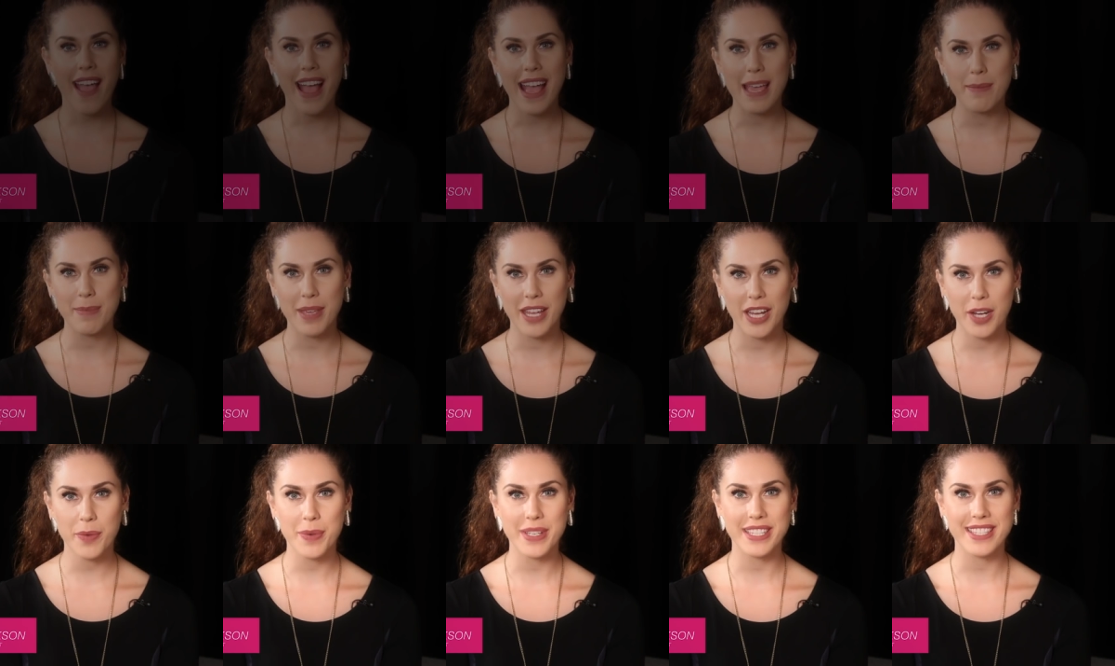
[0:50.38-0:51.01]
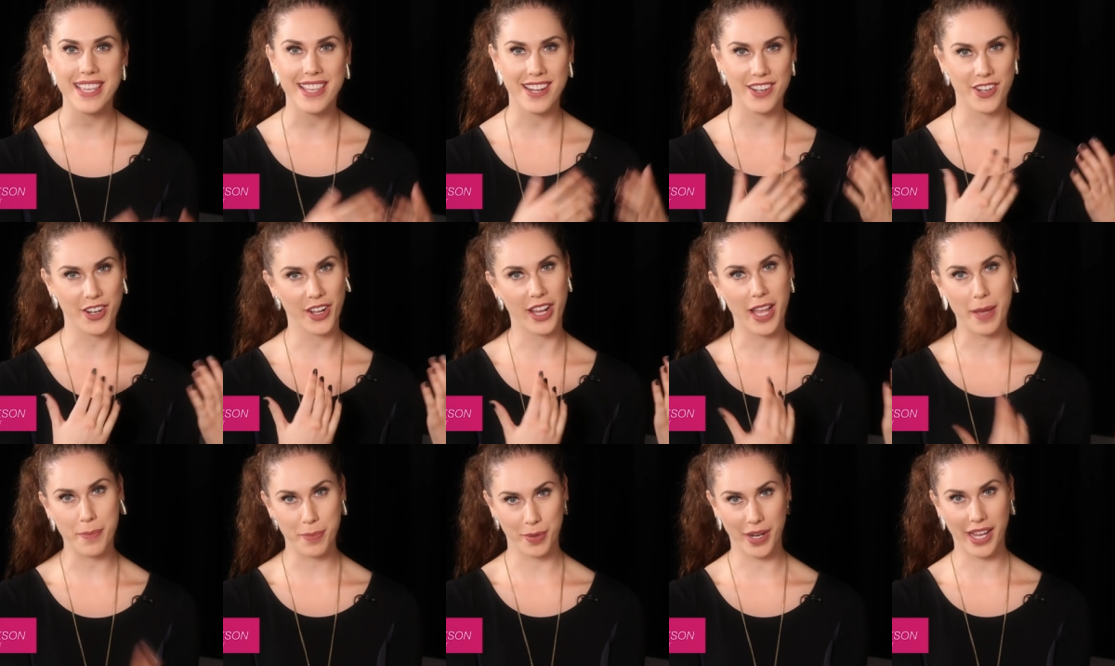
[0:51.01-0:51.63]
I am here with Senator
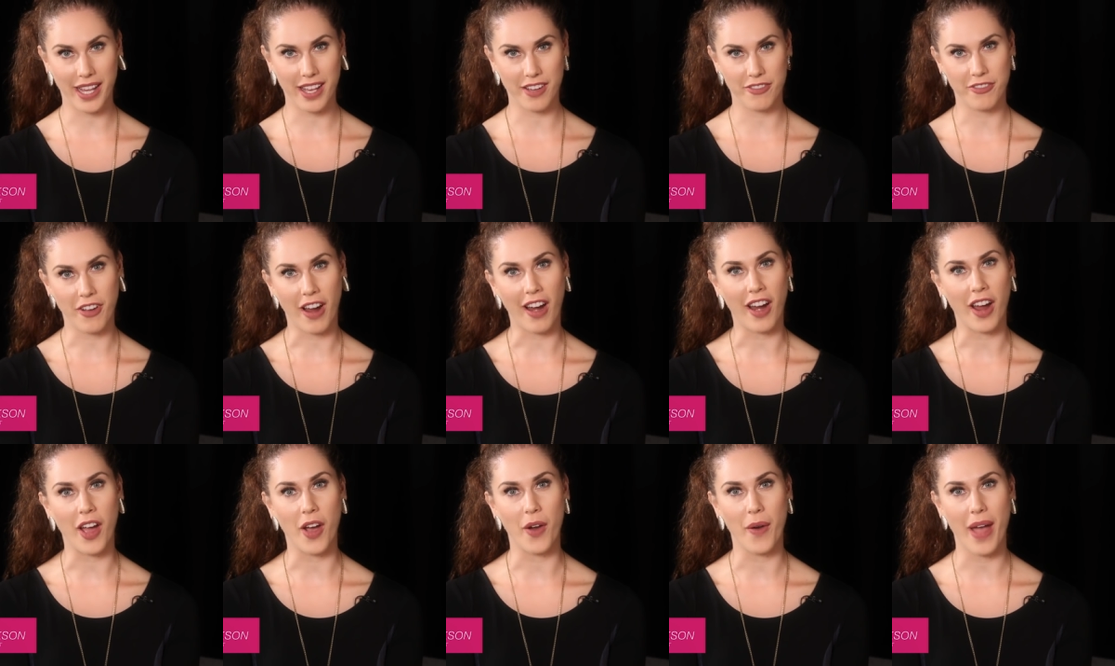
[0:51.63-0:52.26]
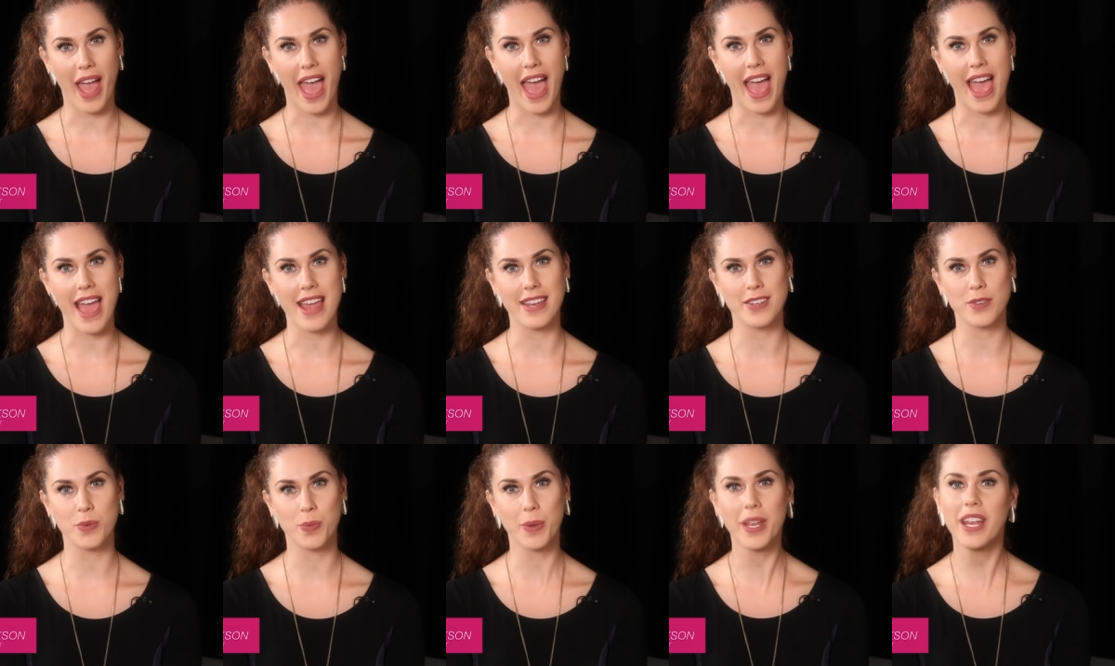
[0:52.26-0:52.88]
Capri Cafaro,
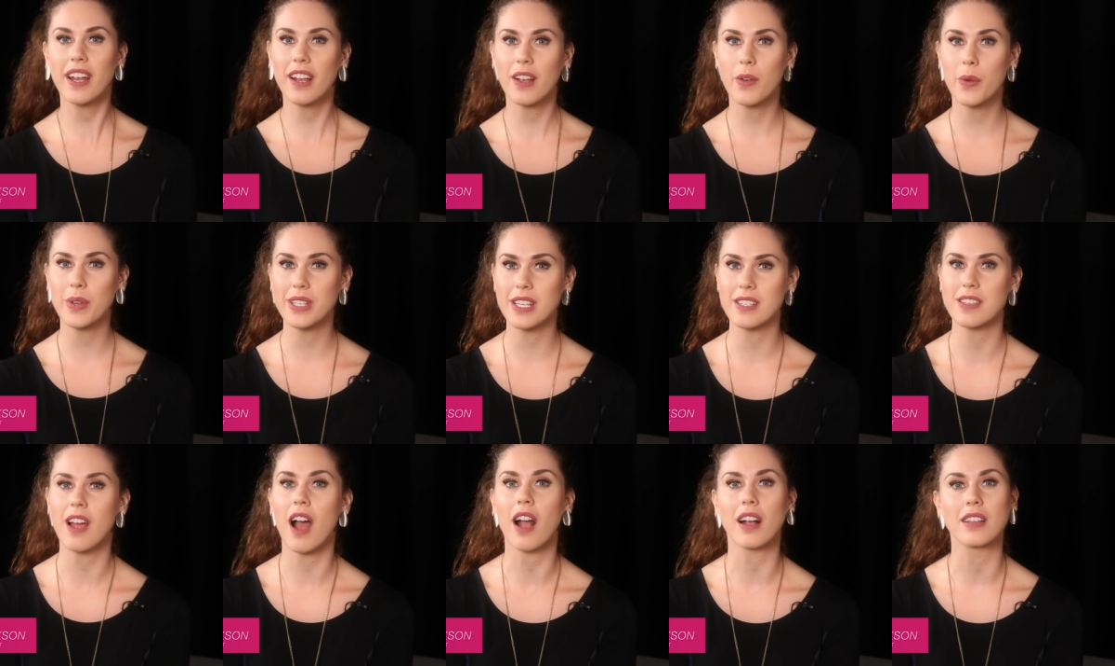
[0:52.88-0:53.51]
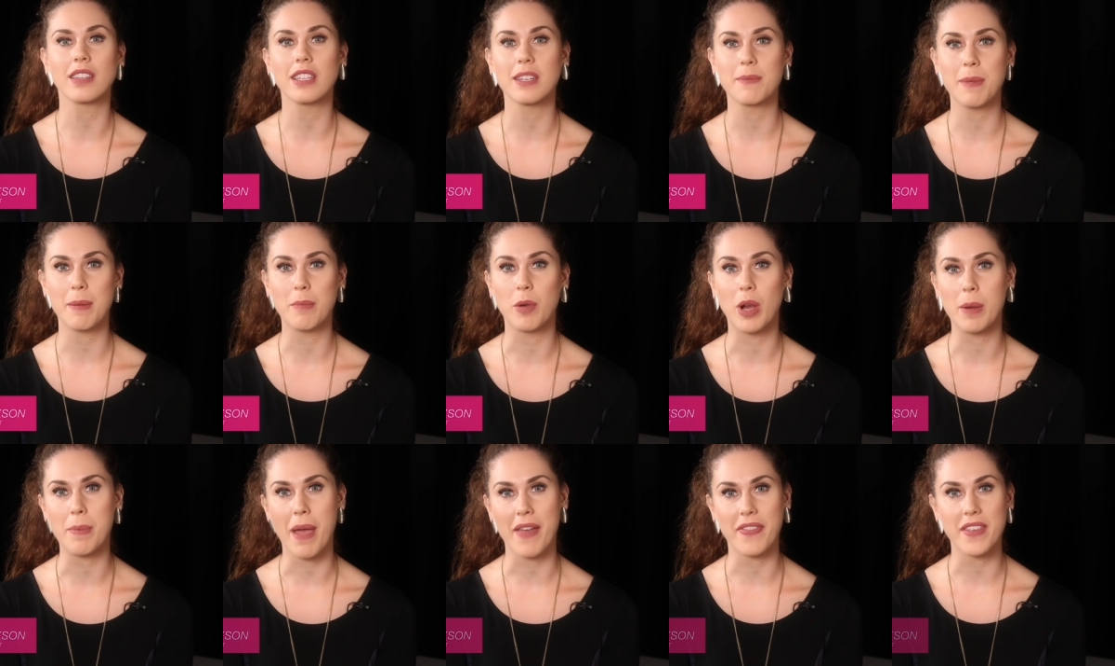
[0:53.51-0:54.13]
and we are going to talk a little bit
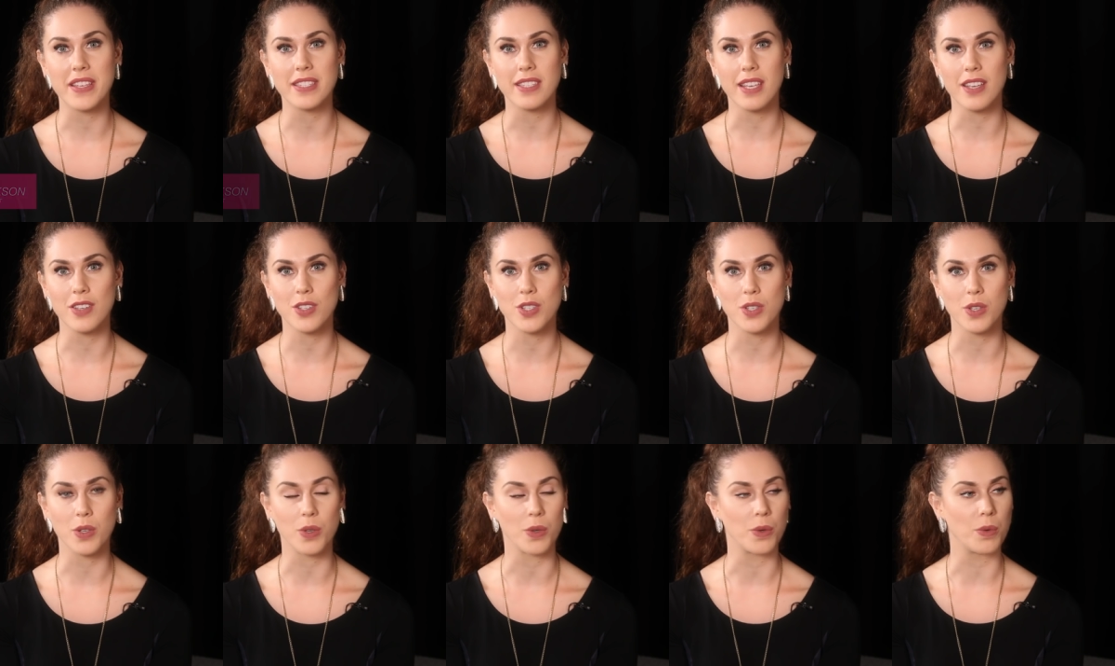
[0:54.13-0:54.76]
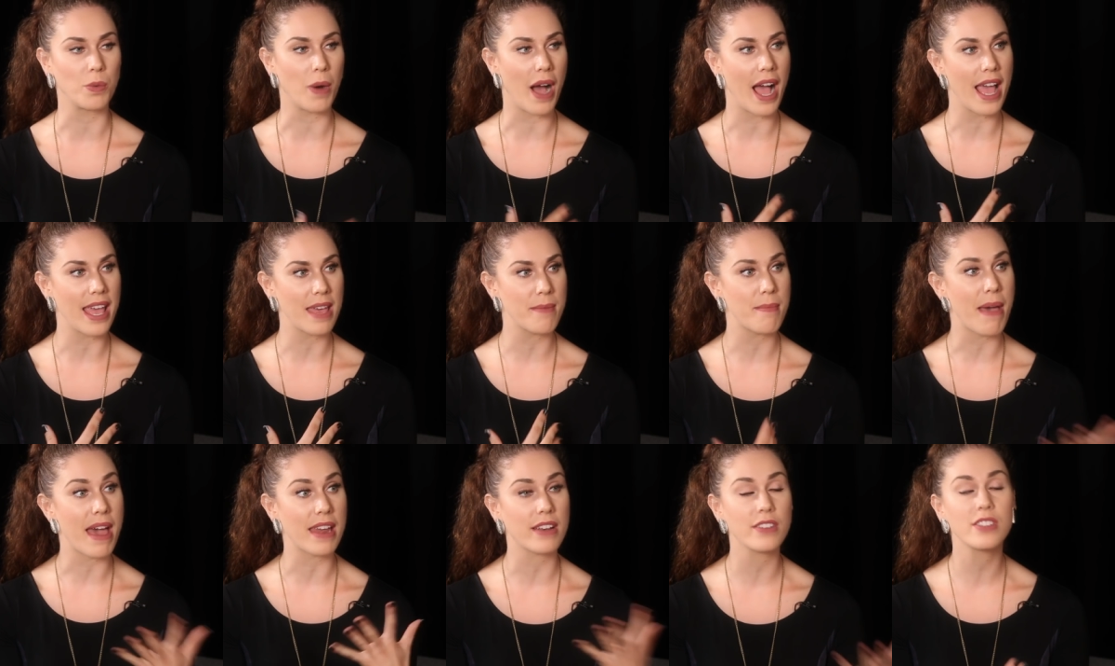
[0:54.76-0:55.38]
more about this issue, why
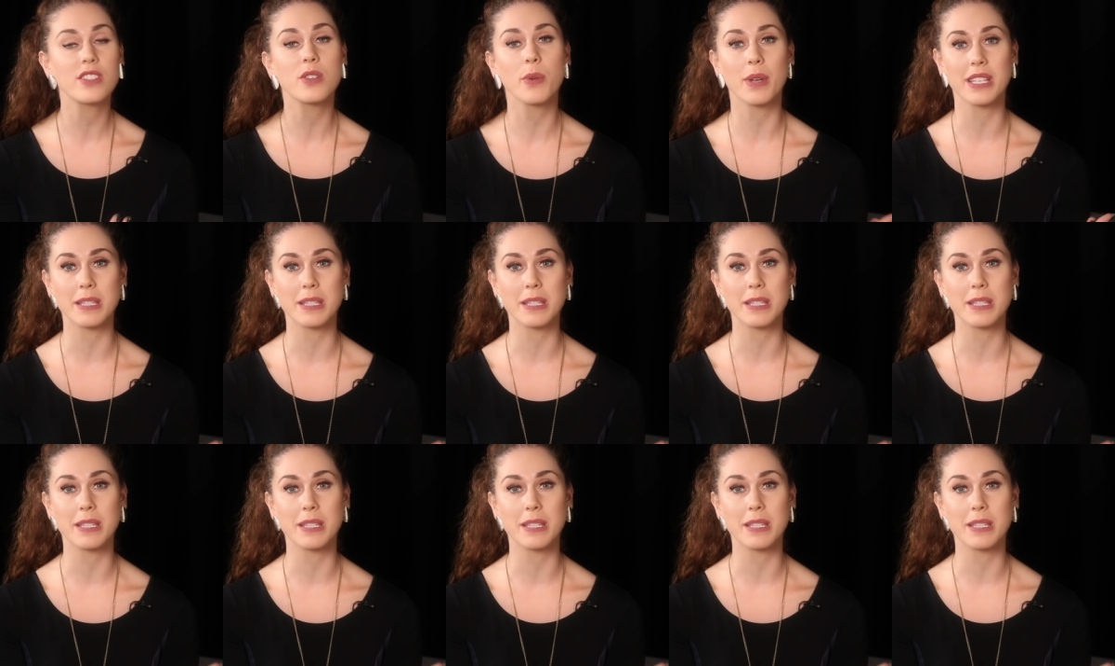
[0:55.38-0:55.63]
it matters to